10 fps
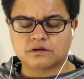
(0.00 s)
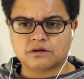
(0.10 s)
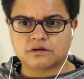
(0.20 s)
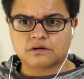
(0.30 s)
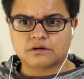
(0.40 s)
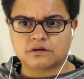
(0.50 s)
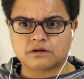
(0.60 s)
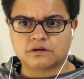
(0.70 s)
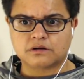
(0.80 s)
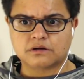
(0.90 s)
So I came
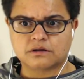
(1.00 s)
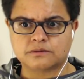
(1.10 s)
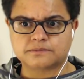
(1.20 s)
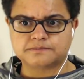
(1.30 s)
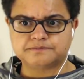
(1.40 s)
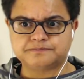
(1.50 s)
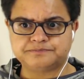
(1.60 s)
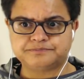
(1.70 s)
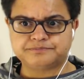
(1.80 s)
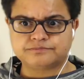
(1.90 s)
back here with her one
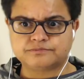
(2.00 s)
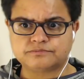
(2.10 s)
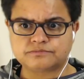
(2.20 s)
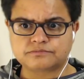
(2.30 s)
night and